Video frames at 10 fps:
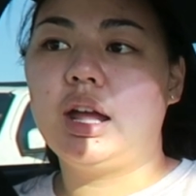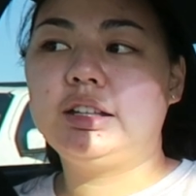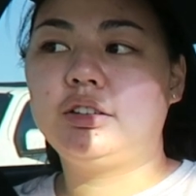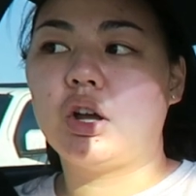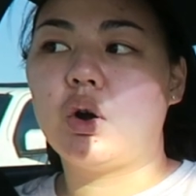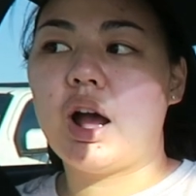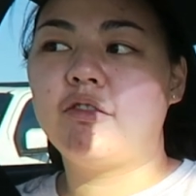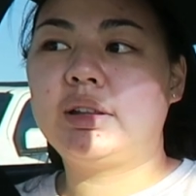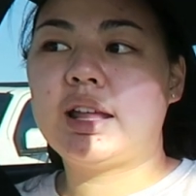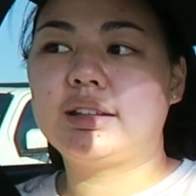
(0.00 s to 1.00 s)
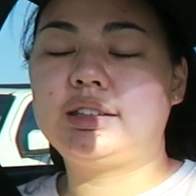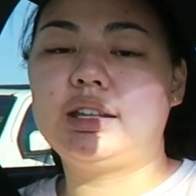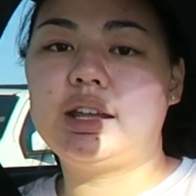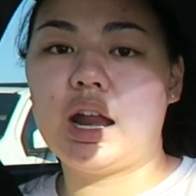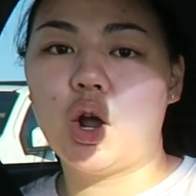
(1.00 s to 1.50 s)
And so I've been like
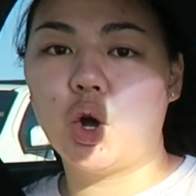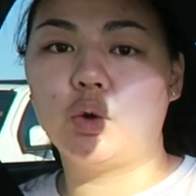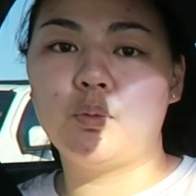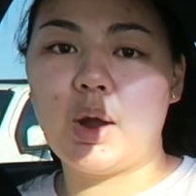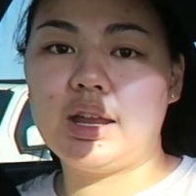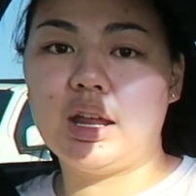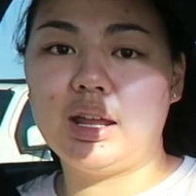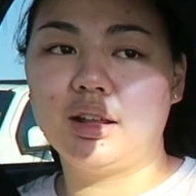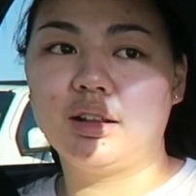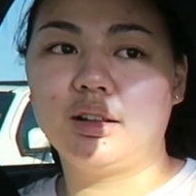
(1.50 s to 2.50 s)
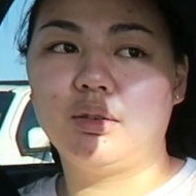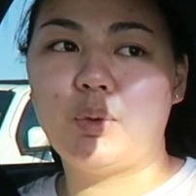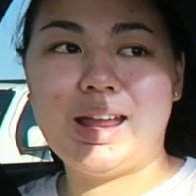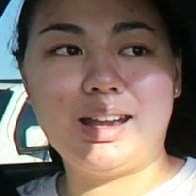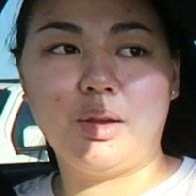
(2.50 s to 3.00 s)
sitting at home waiting,
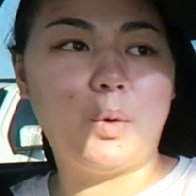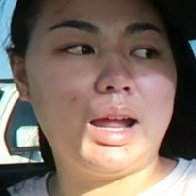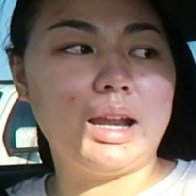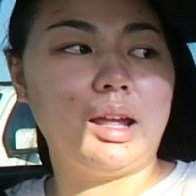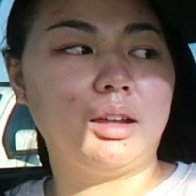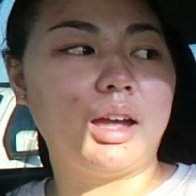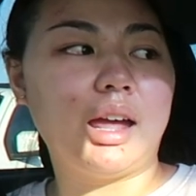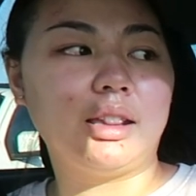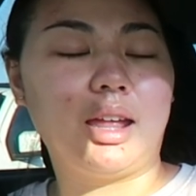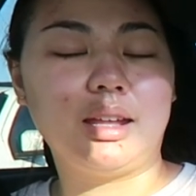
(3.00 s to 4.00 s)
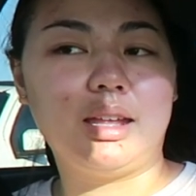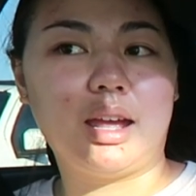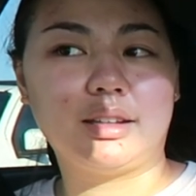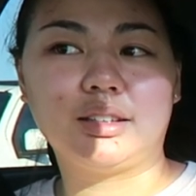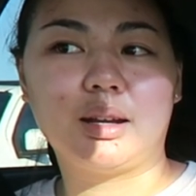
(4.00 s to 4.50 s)
waiting, waiting, and like
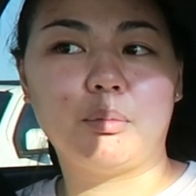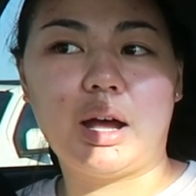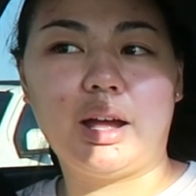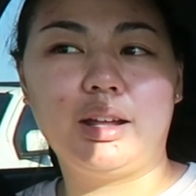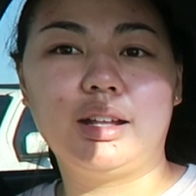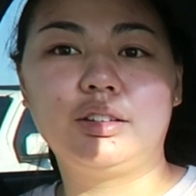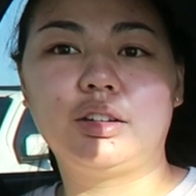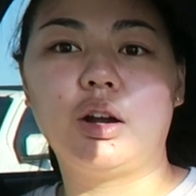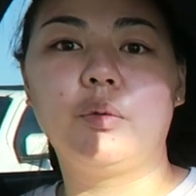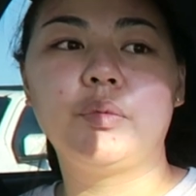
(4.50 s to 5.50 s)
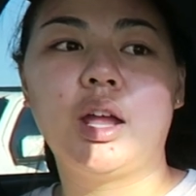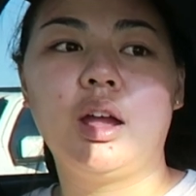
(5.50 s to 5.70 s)
he hasn't come by. And so